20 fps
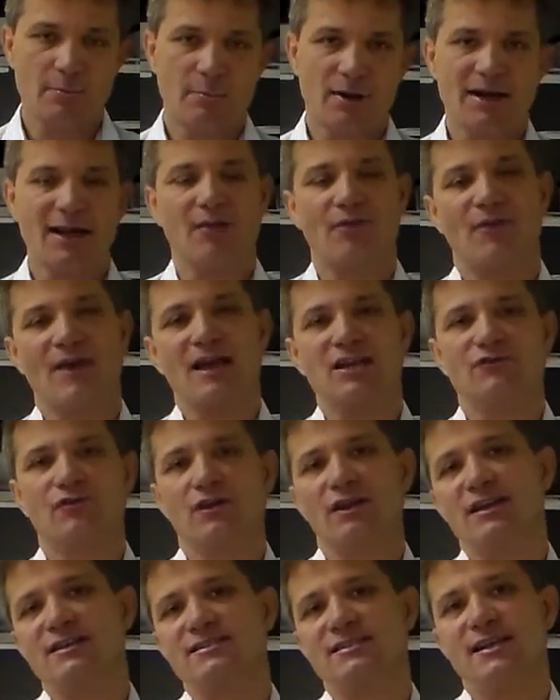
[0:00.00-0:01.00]
But again, thanks
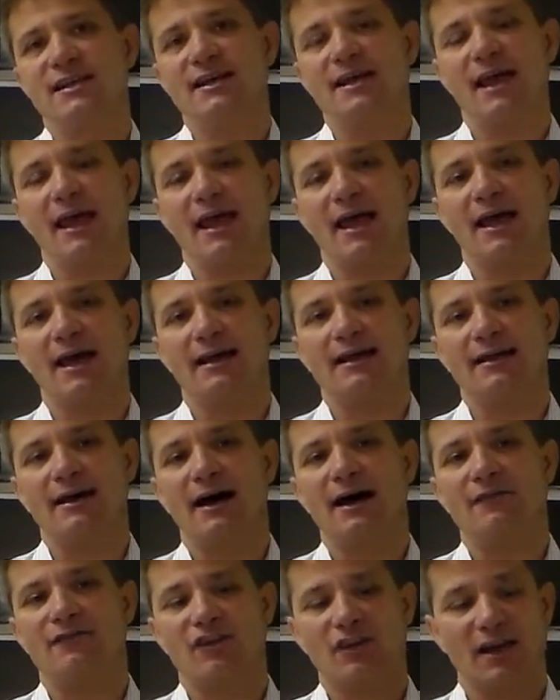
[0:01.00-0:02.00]
for listening, and
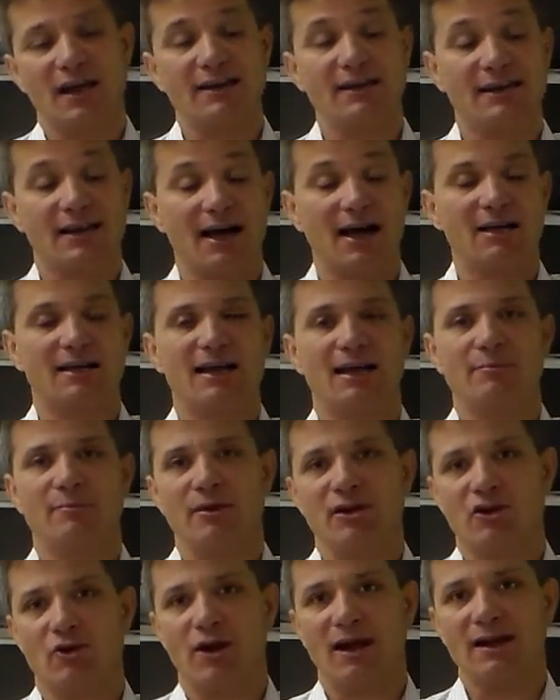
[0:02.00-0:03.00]
if you'd like to
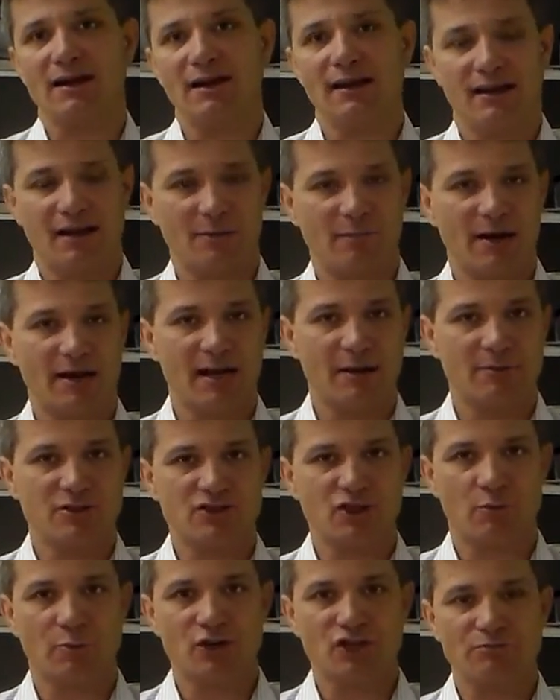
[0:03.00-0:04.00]
contact me directly, again, my name
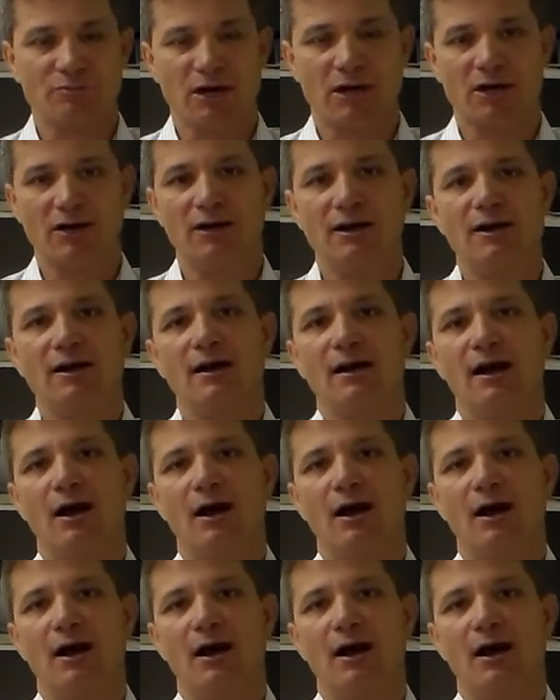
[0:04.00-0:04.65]
is Homer Schmucker